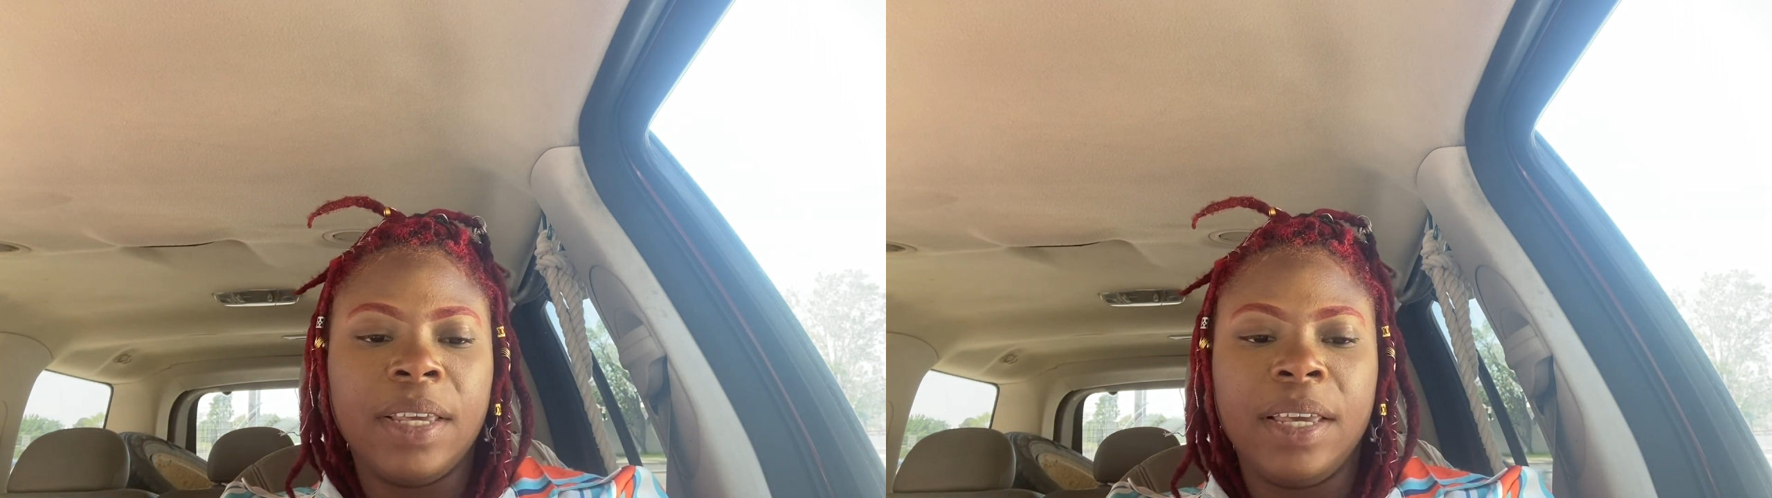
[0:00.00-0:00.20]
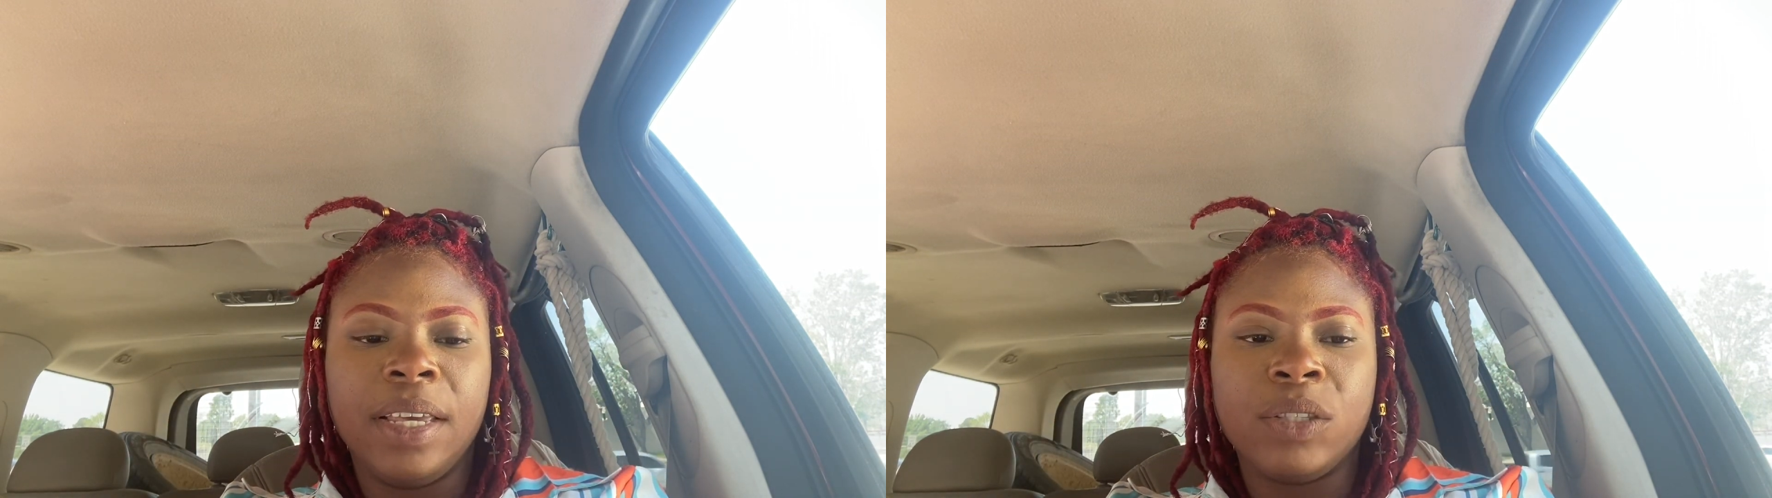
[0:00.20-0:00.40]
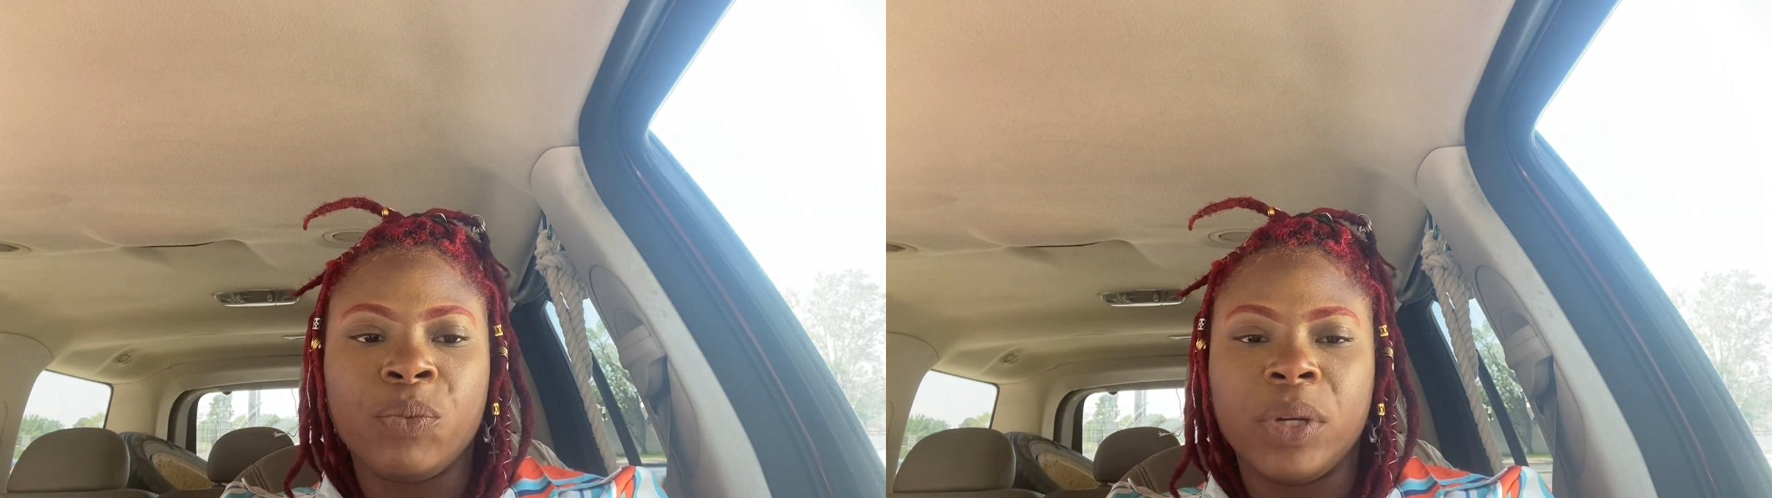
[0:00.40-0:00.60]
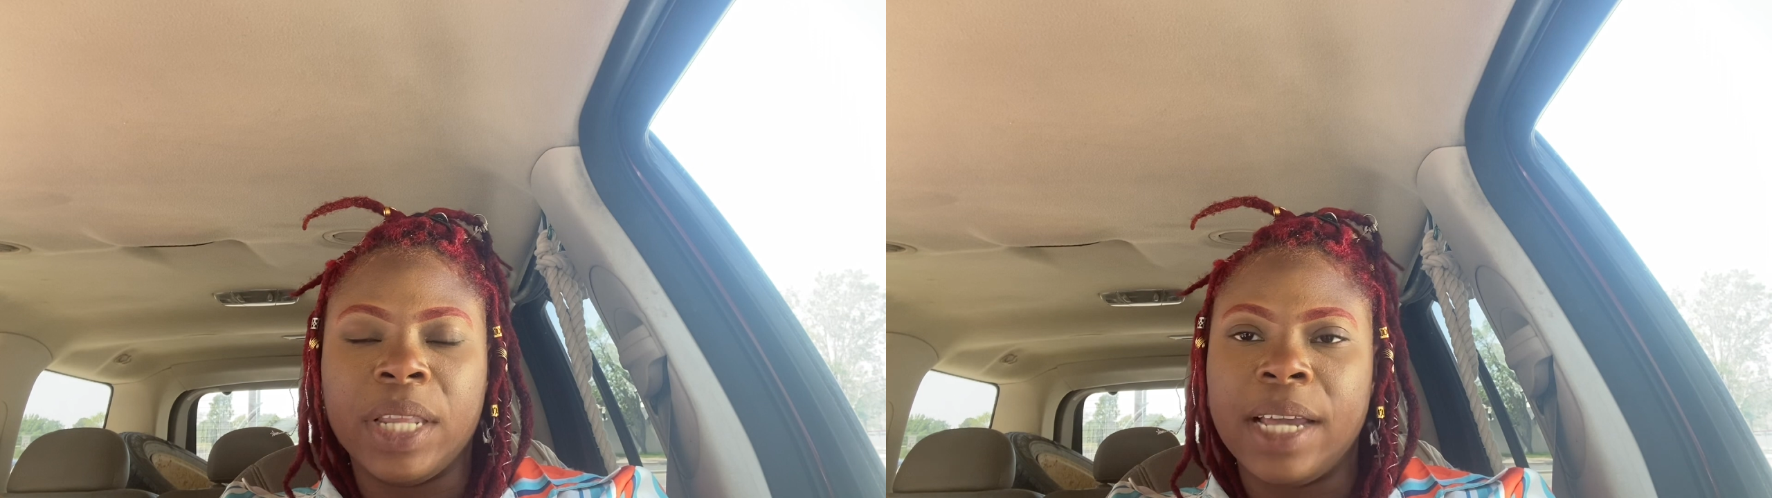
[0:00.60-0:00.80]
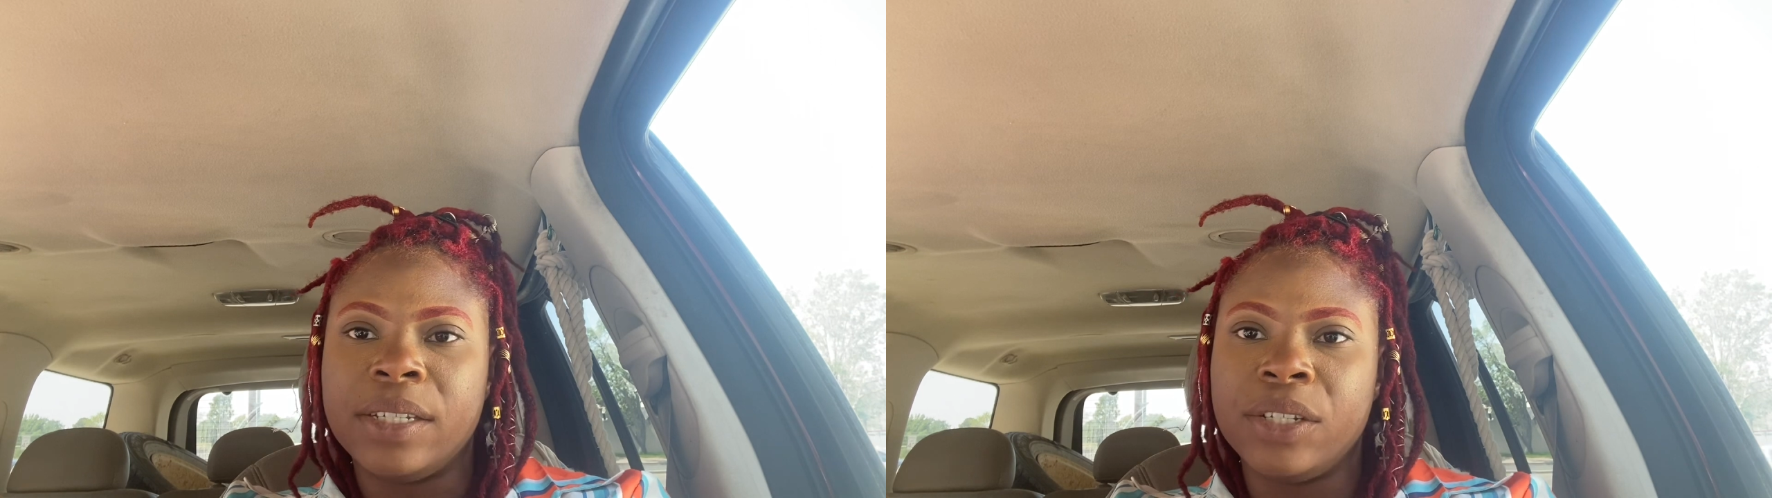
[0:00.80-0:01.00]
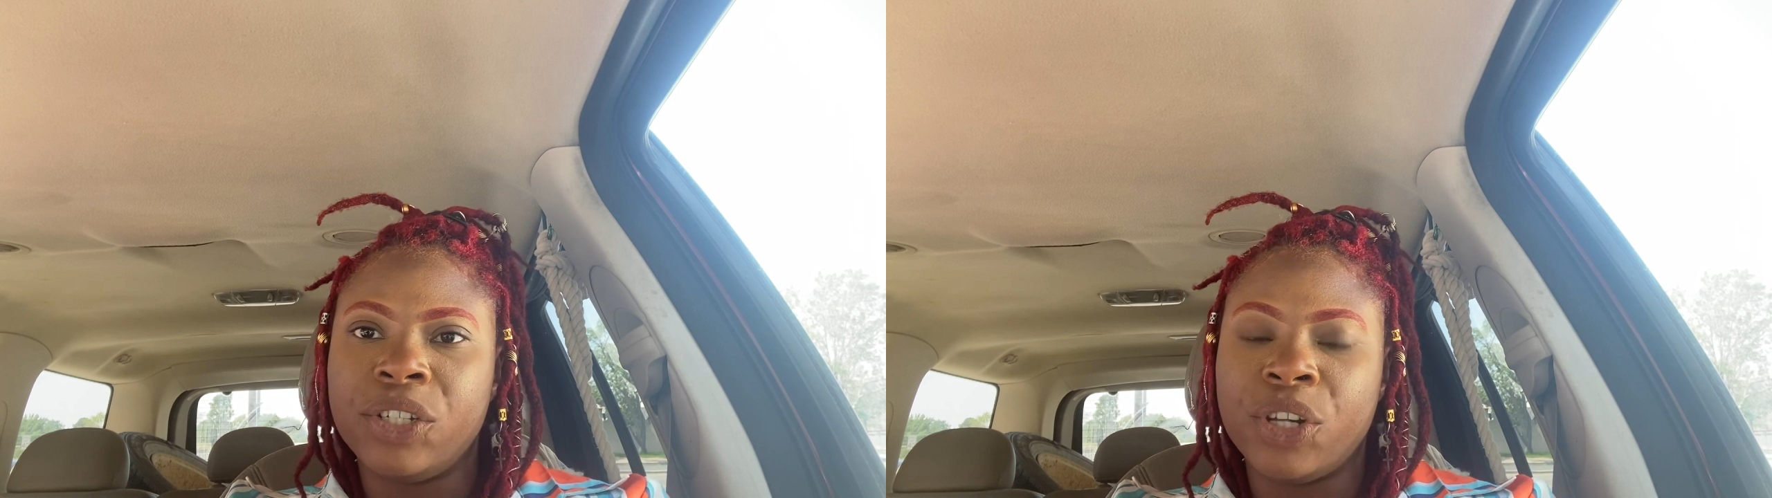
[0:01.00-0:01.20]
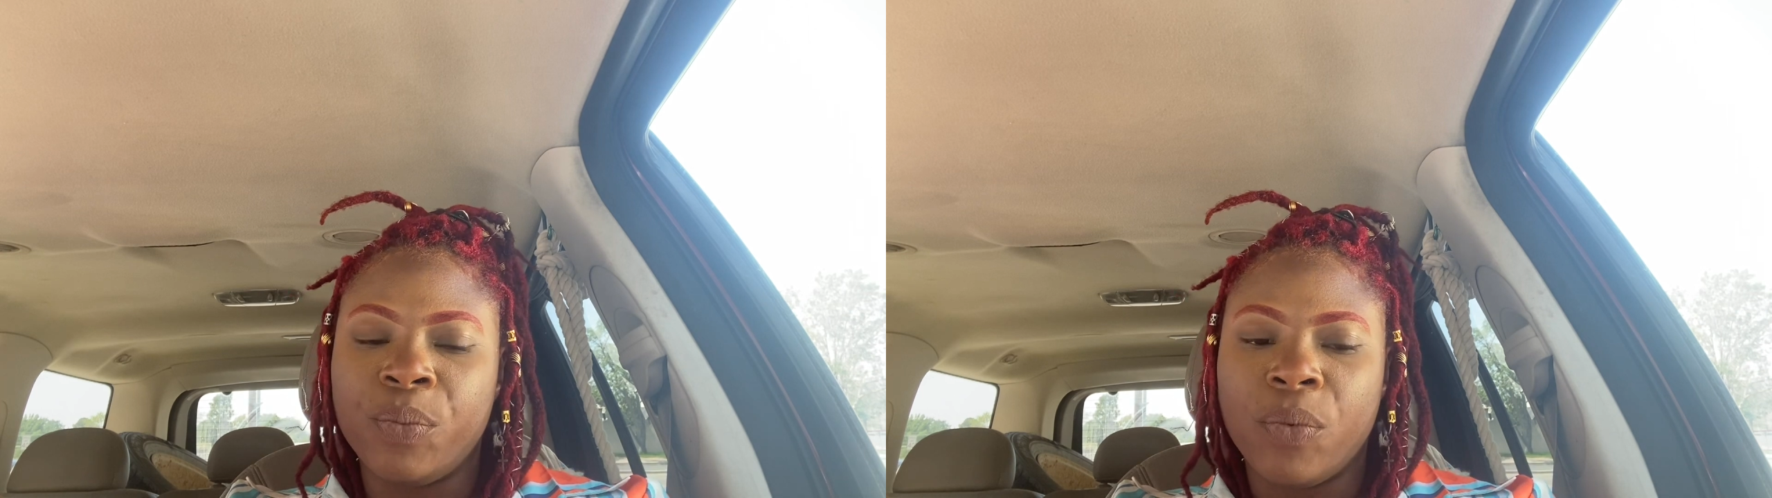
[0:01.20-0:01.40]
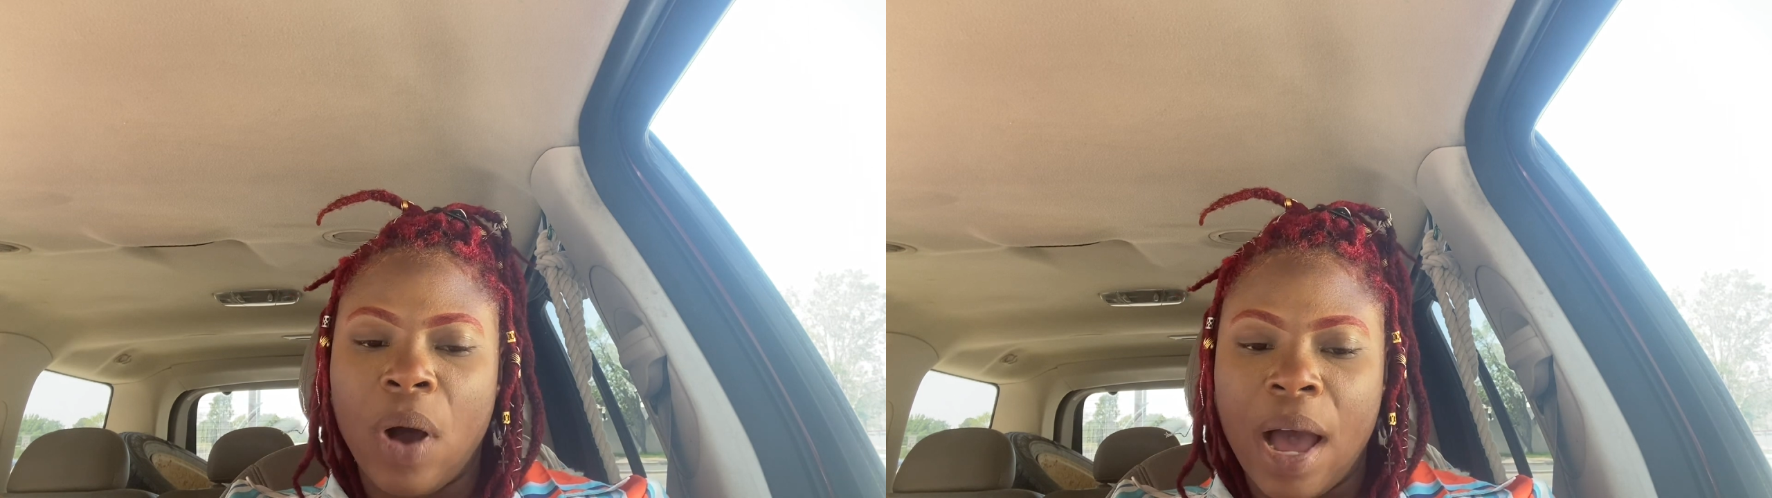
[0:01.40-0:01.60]
is
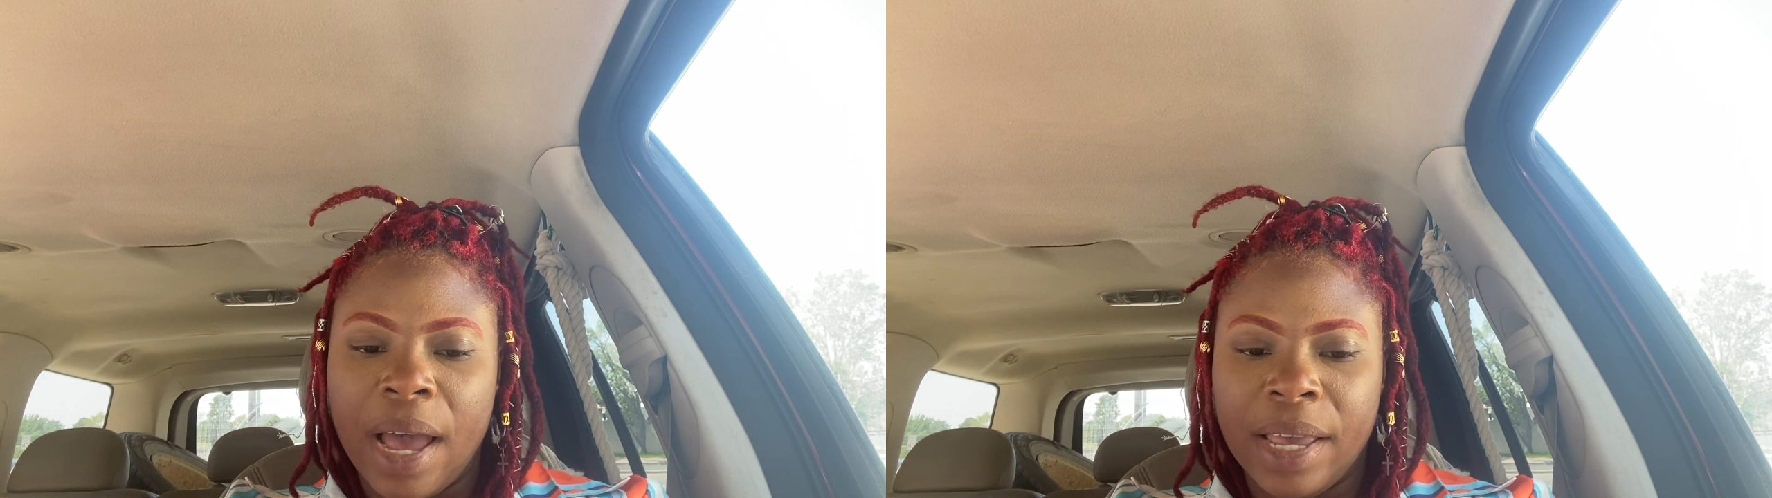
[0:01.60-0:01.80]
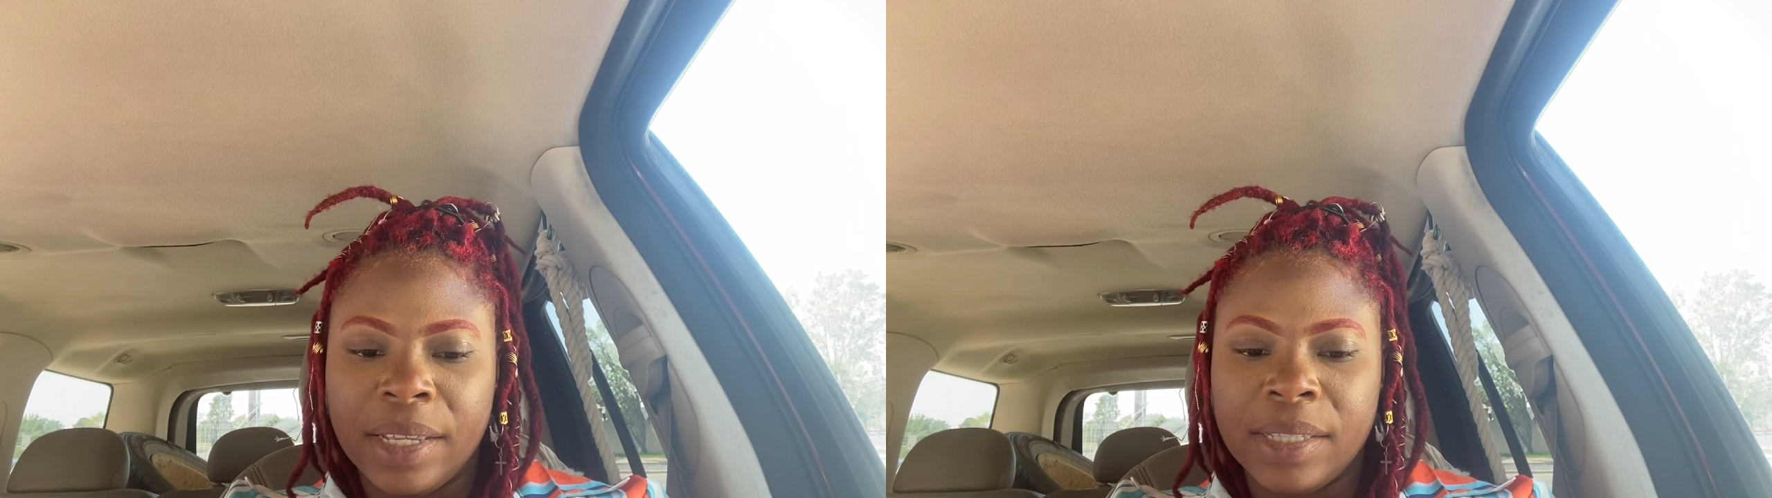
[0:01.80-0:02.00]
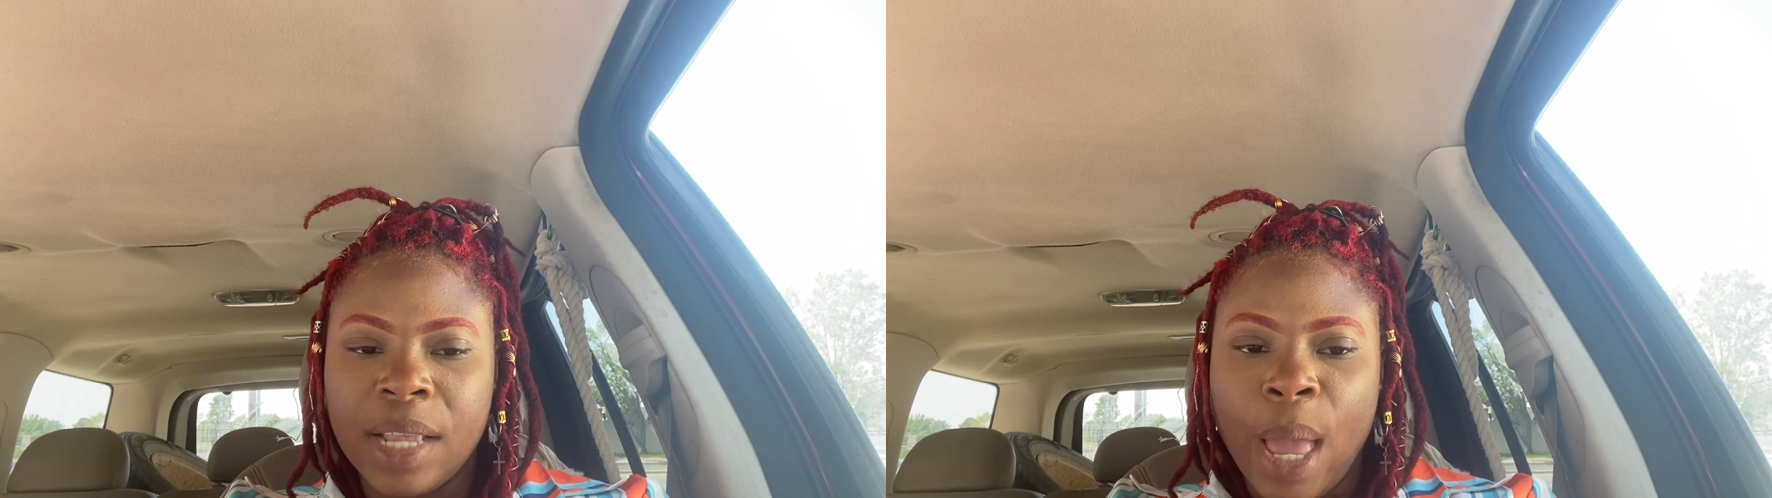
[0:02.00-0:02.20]
relationship-wise,